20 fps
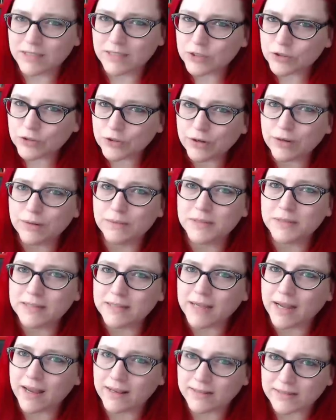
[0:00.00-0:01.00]

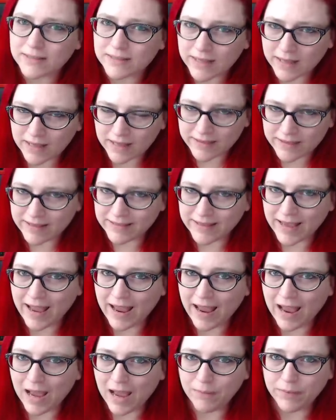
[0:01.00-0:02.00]
circumstance that
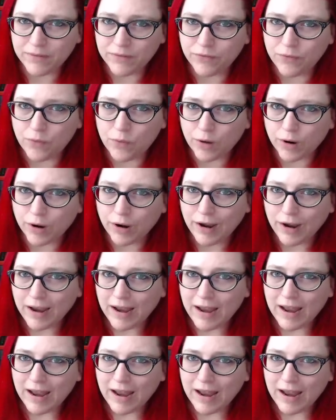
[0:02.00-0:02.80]
happened for.